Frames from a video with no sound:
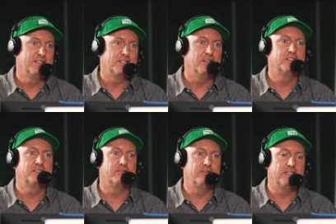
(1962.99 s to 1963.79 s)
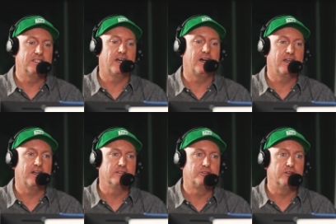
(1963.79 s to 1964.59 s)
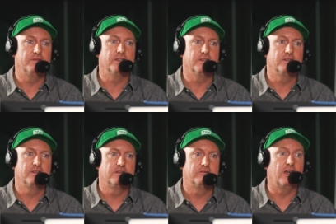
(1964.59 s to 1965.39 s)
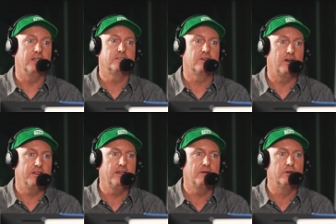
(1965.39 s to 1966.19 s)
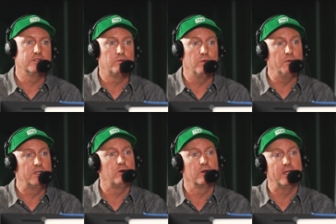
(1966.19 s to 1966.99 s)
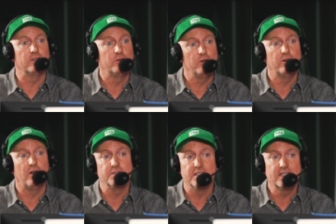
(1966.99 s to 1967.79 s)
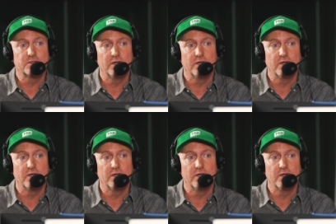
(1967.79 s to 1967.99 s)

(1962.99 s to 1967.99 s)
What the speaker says: So this is a really data-driven race, I think. Whereas when we talk about the 2-year-olds next